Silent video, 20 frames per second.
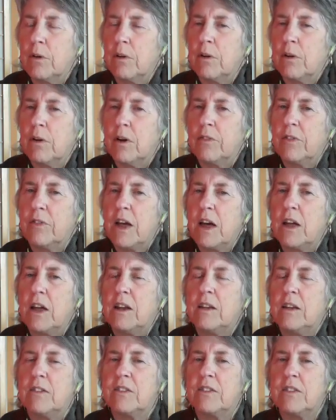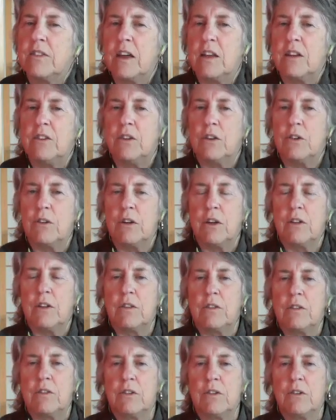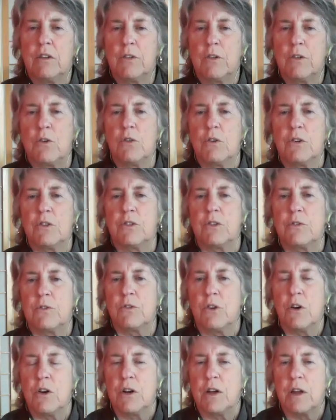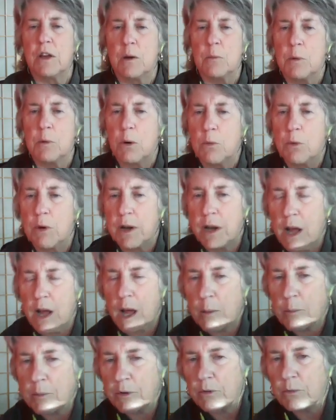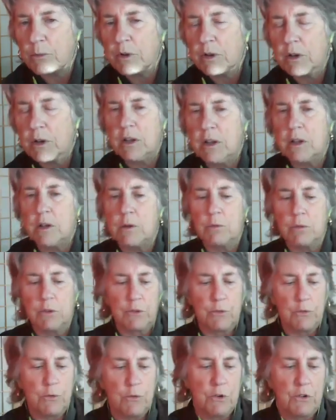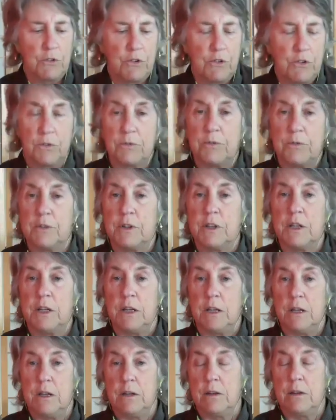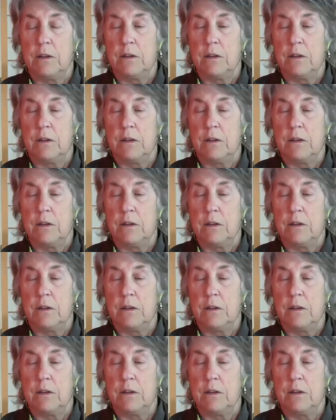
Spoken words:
And that he said during the course of talking about what happened when he was forced to flee,